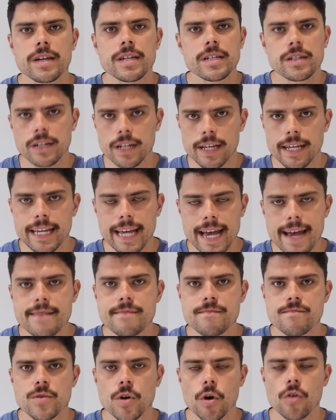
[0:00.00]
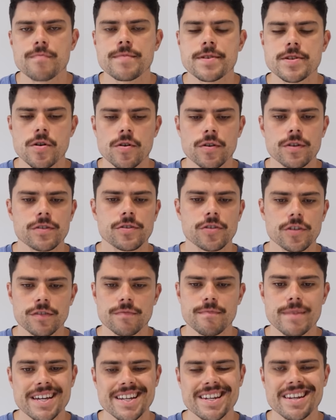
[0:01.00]
that you're going to get go beyond
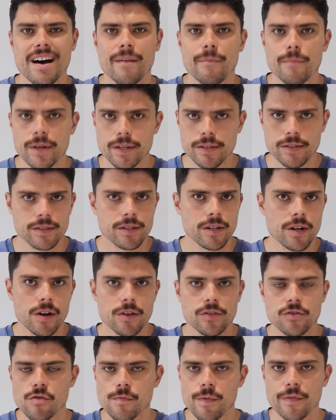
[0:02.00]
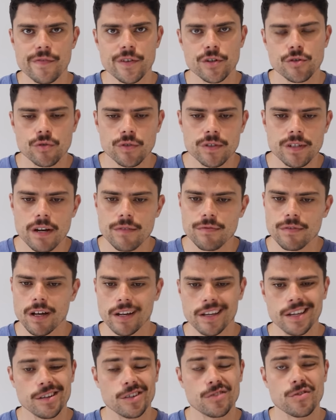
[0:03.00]
just mere numbers. You know, superficial stuff
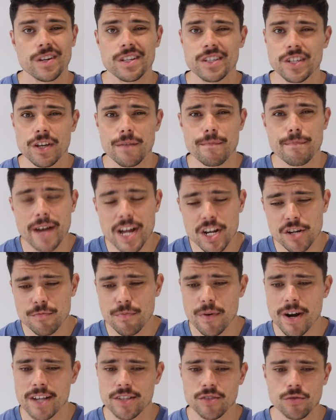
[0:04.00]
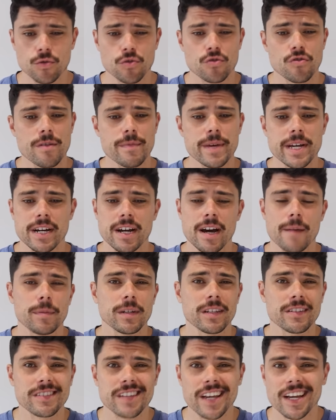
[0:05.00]
like increasing your bench press or trimming a
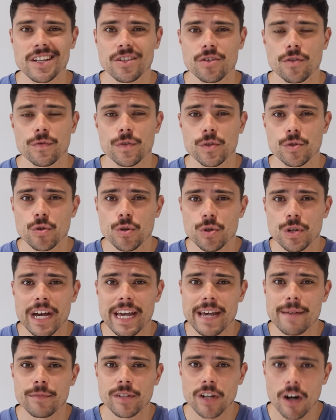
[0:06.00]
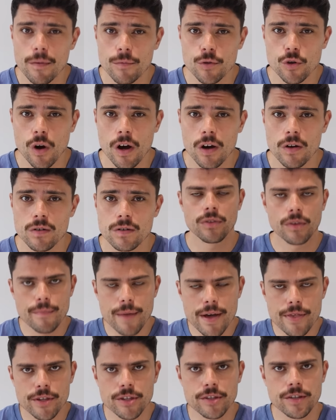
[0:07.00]
couple of seconds off your 2km time trial. The
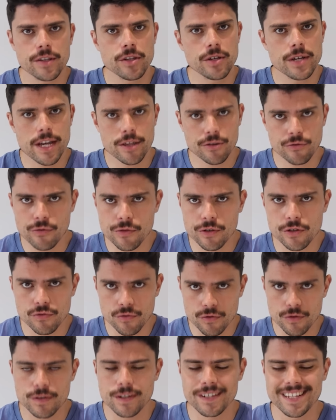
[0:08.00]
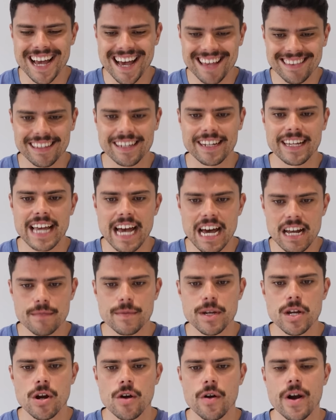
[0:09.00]
methods that you get through the Druzy's Athlete
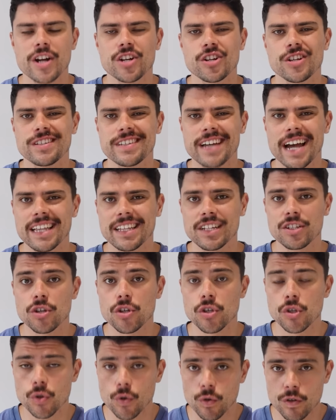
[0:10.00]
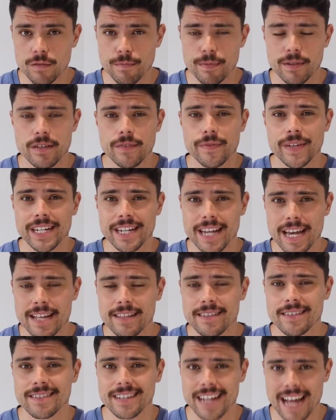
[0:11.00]
Academy are actually tailored to your specific
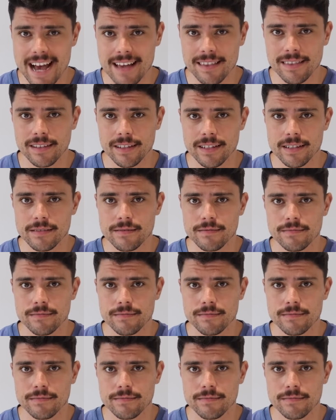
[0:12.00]
needs as an athlete.